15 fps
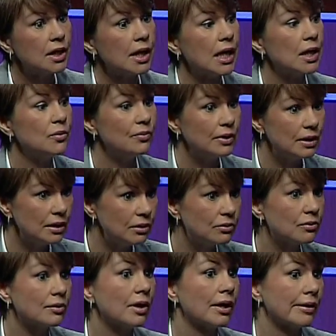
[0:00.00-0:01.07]
and we need
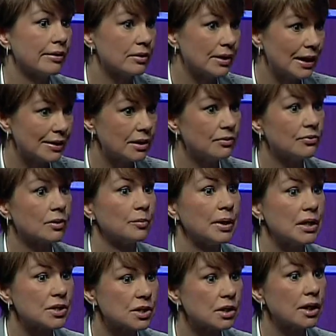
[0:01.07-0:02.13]
to gather that
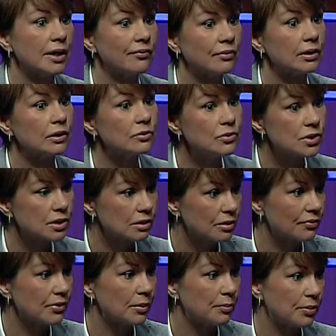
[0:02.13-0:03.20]
information, evolution
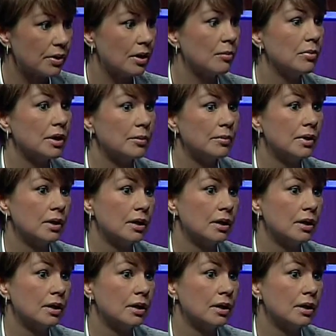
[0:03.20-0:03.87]
of the problem,